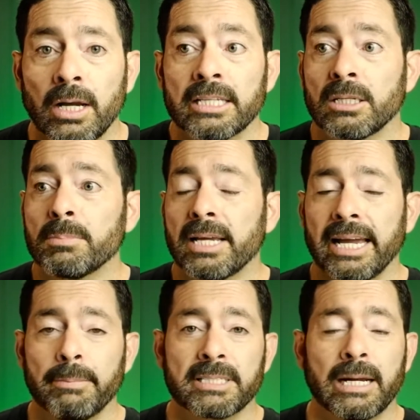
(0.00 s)

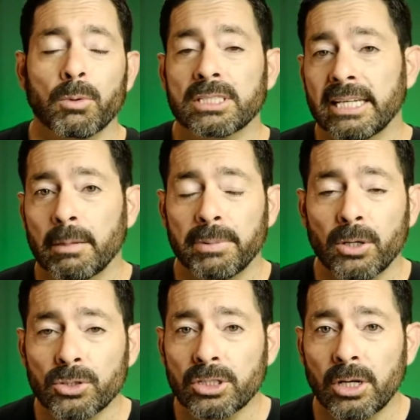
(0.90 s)
Sometimes they were set up
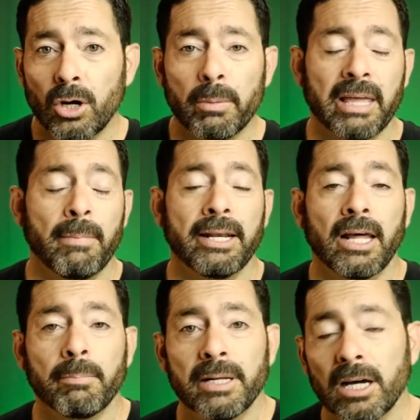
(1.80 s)
years ago, but they might
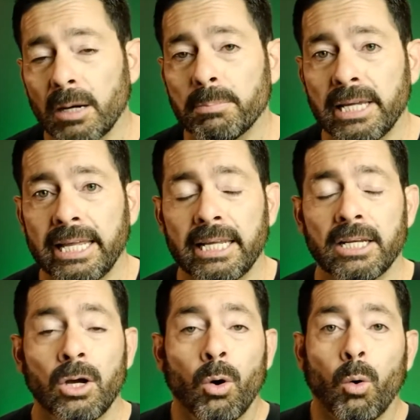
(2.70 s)
not have been updated,